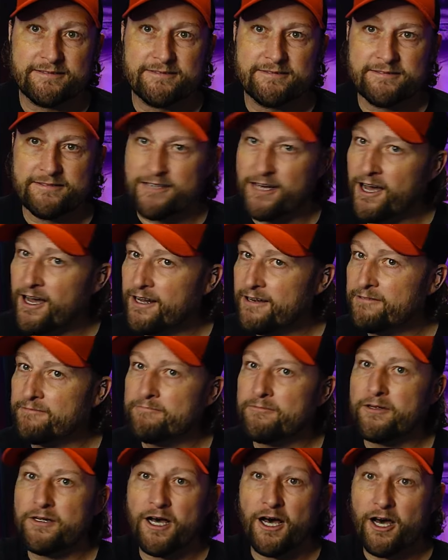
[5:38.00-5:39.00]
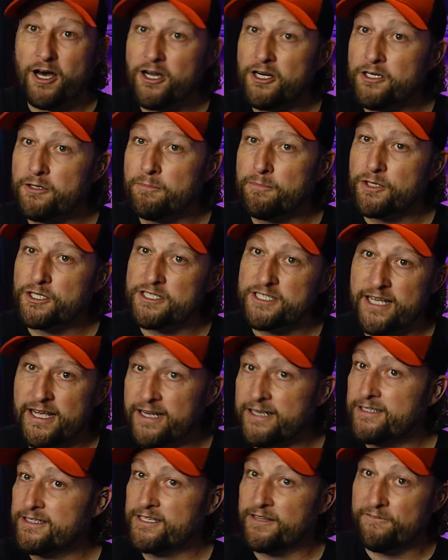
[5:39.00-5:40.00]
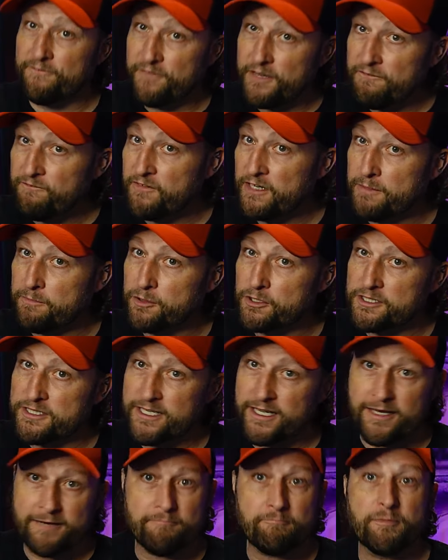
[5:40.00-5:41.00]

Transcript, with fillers: Not 100% to 50%,